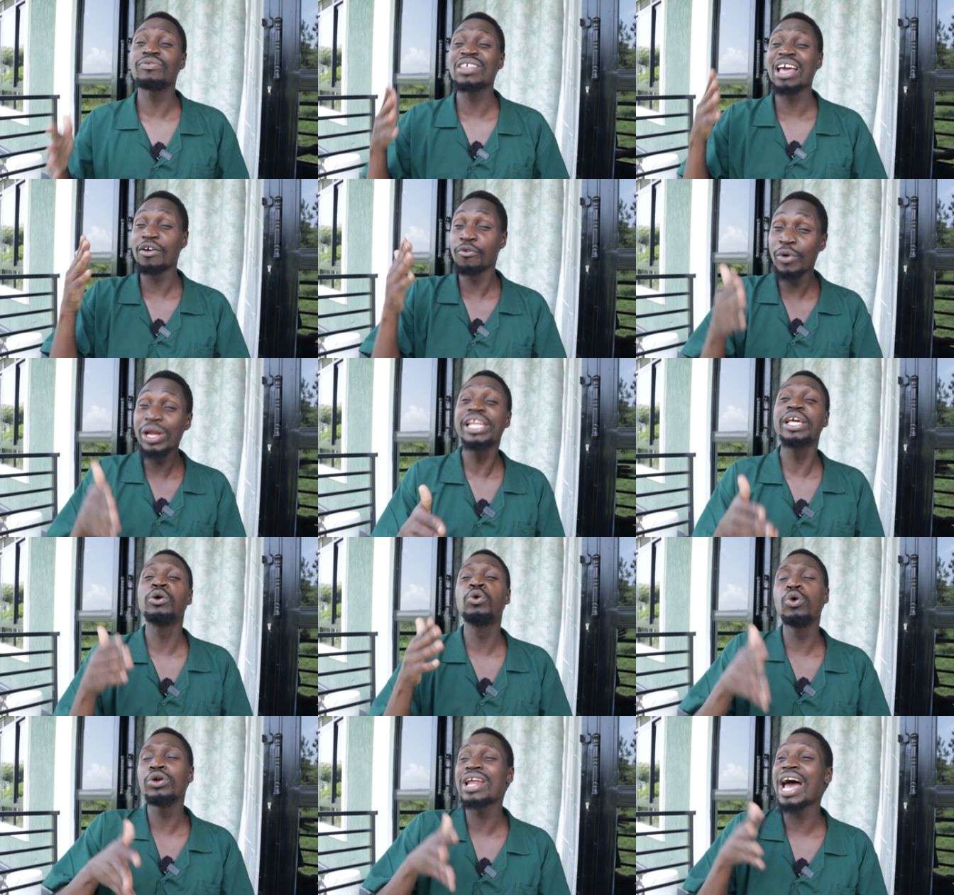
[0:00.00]
If they are
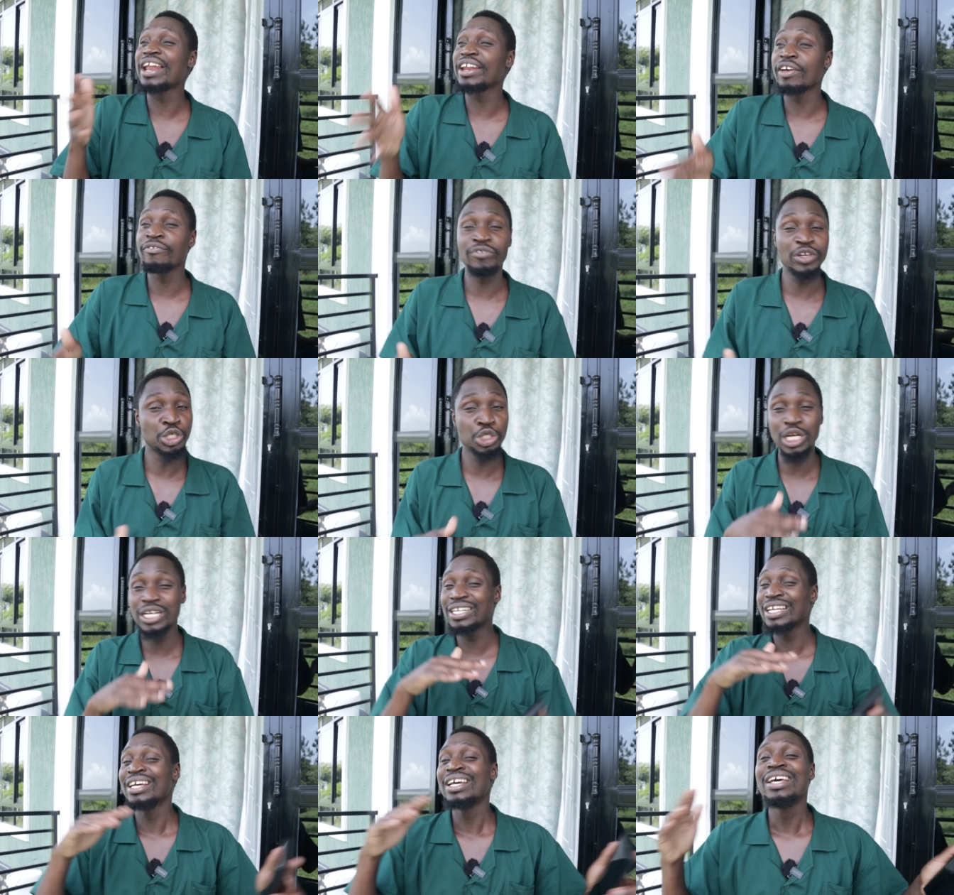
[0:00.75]
really good and
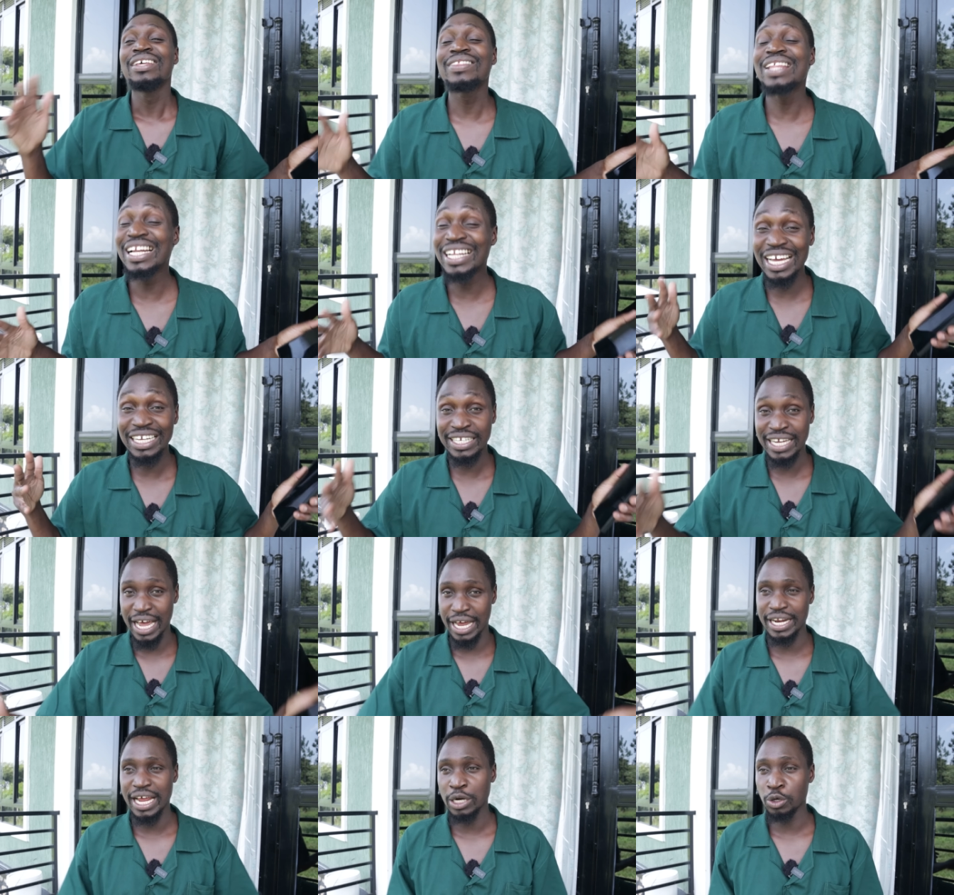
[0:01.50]
efficient, they'll get
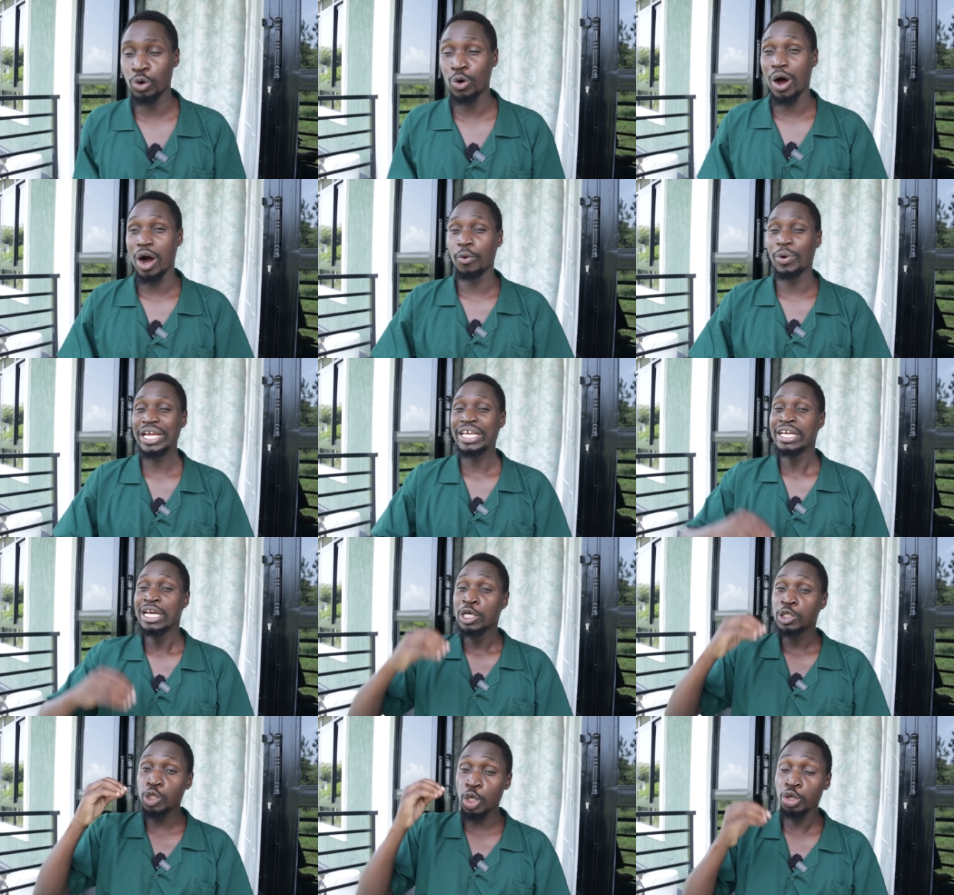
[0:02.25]
tired and go away.
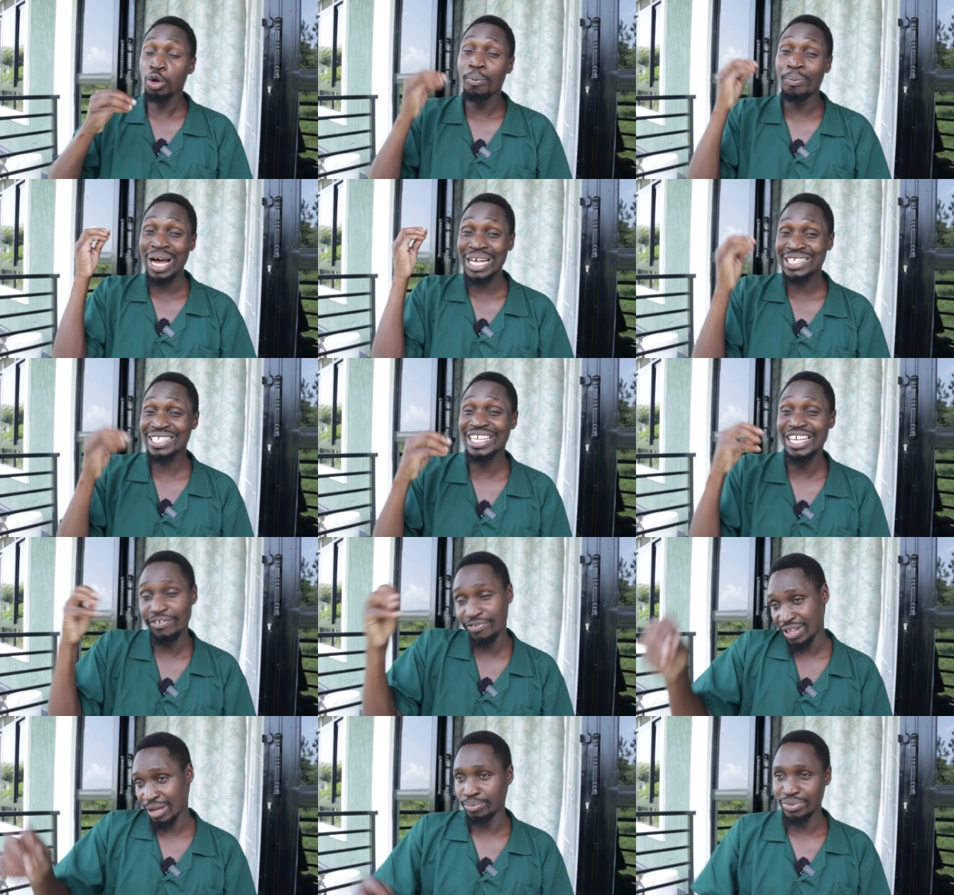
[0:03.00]
So you must
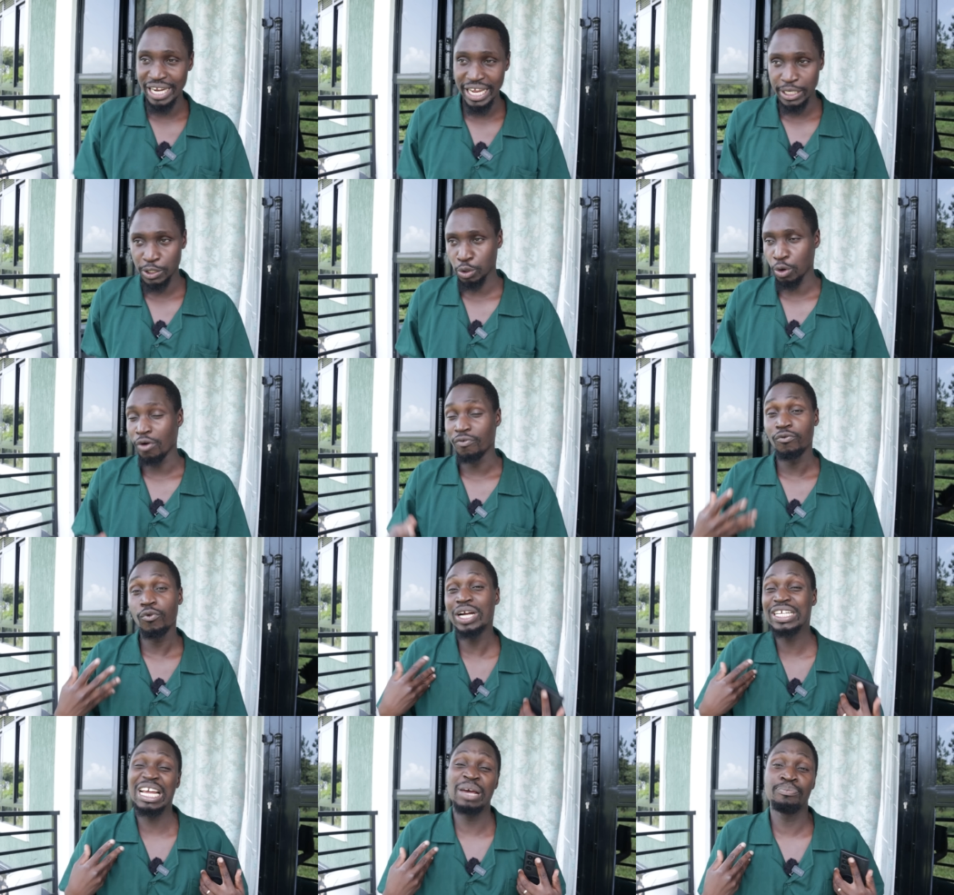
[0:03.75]
give them days
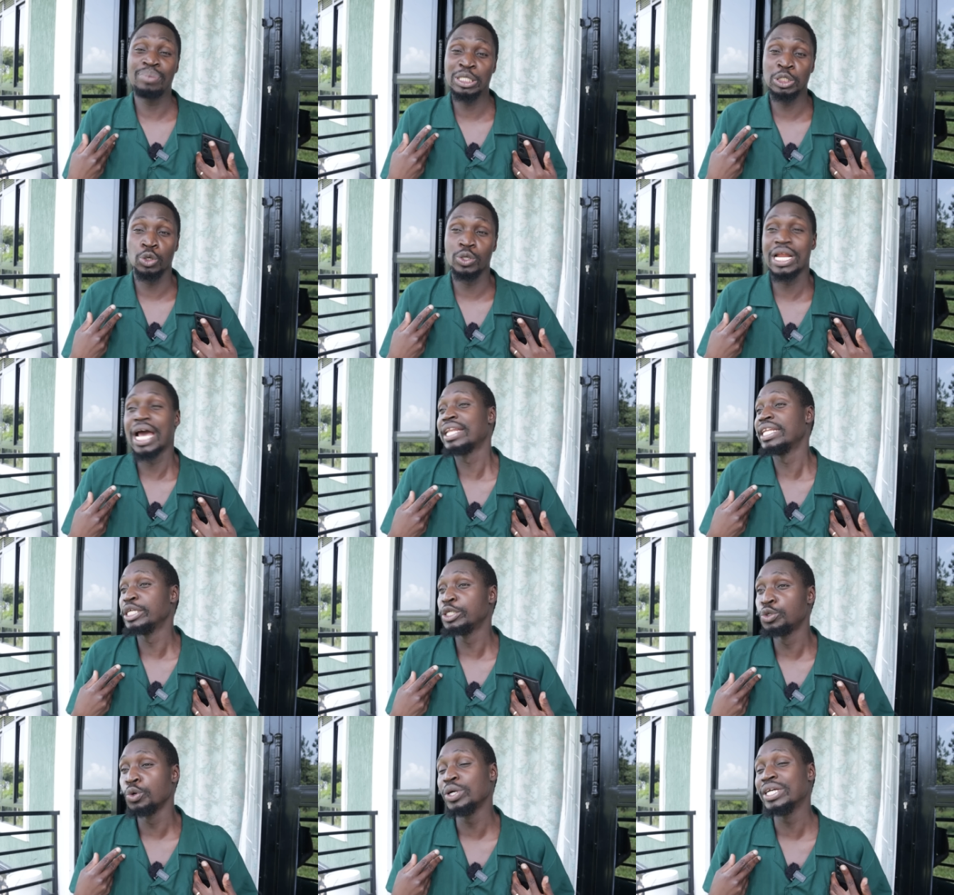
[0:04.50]
off. What I
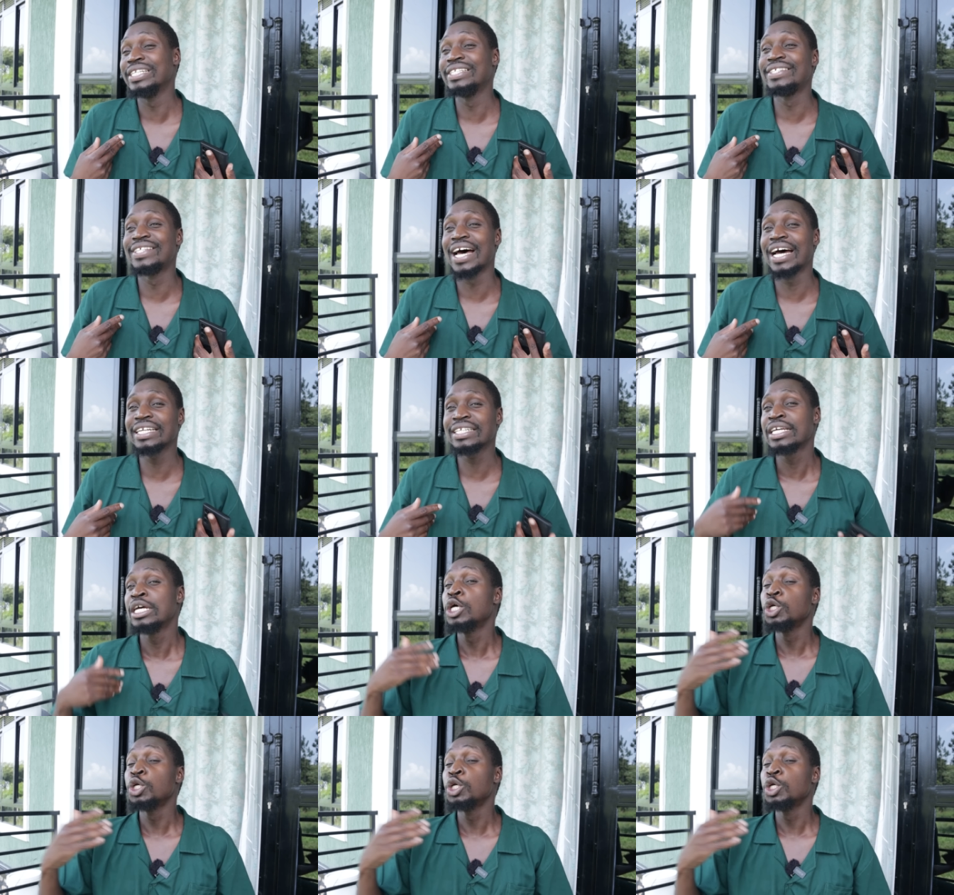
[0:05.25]
personally do is that